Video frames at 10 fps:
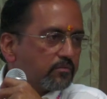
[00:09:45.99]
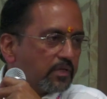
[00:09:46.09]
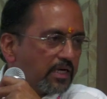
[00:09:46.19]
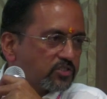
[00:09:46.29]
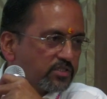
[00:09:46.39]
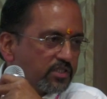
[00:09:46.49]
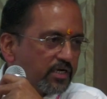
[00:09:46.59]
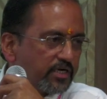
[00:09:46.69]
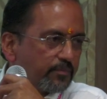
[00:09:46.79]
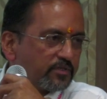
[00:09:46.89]
gas engine,
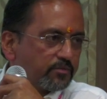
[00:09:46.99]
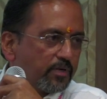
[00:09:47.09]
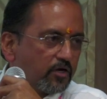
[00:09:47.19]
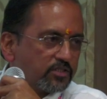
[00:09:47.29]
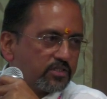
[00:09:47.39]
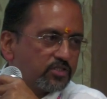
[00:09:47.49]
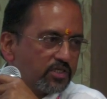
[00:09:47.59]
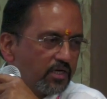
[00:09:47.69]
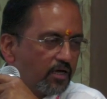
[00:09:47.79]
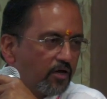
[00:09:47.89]
100% biogas
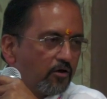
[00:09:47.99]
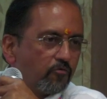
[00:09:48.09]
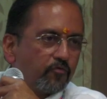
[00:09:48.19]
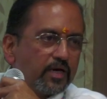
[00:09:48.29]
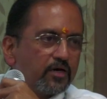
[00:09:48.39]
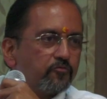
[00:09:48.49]
engine, where